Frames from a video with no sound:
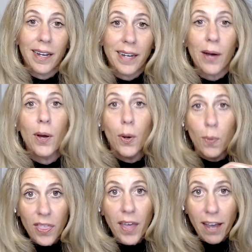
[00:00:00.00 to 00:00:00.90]
Now,
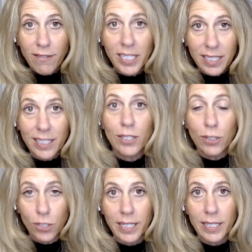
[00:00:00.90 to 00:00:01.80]
with every
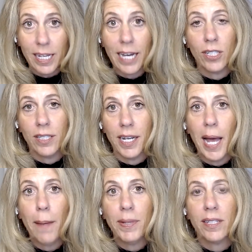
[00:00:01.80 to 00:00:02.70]
single transaction that
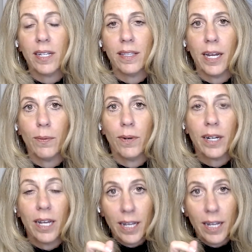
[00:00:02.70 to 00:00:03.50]
happens on the network,